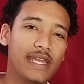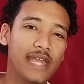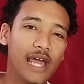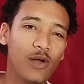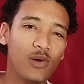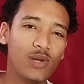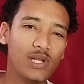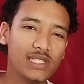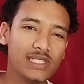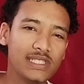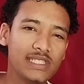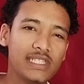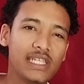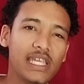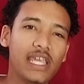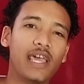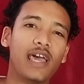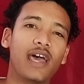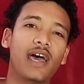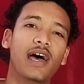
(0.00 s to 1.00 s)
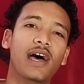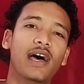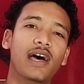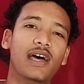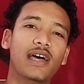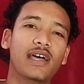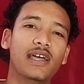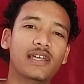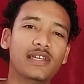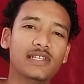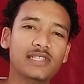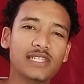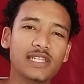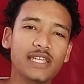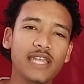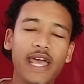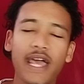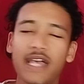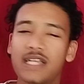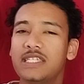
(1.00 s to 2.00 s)
Now let's see, is
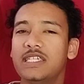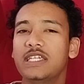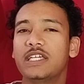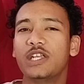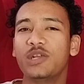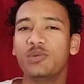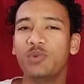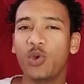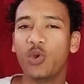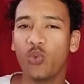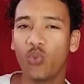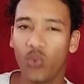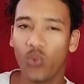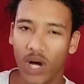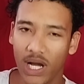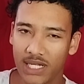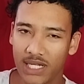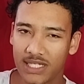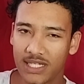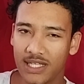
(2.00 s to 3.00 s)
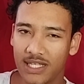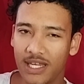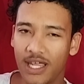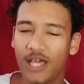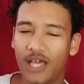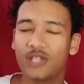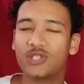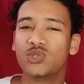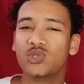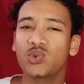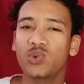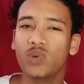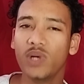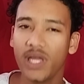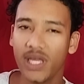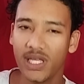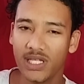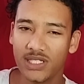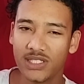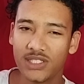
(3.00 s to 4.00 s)
it actually going to be worth it to
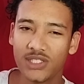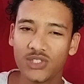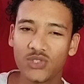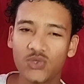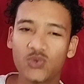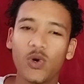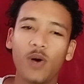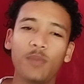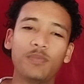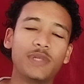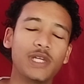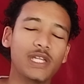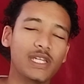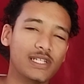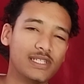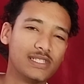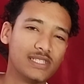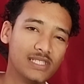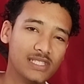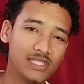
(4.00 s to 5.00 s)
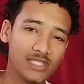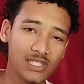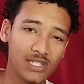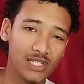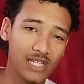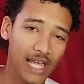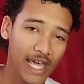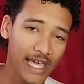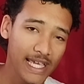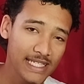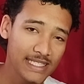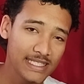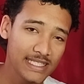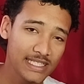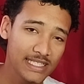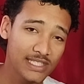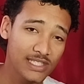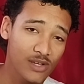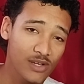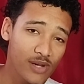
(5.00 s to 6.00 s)
engine swap the Nissan
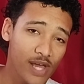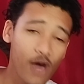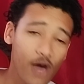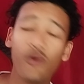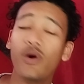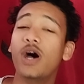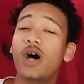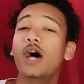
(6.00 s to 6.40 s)
Sileighty? So now